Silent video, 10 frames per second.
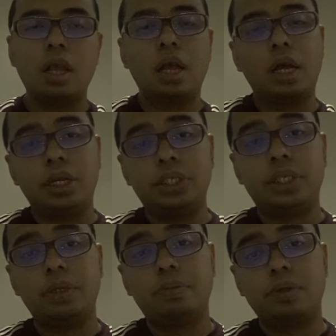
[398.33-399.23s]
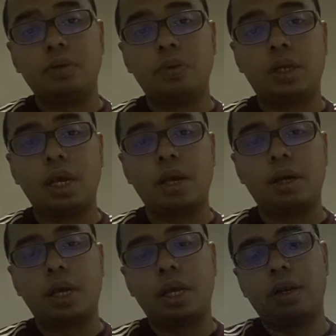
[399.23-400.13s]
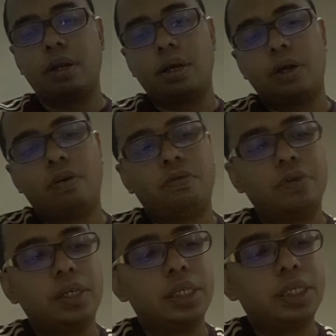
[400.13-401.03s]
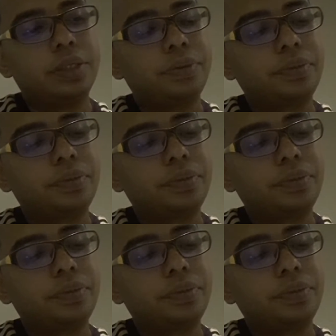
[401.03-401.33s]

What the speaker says: regime, we can offer her.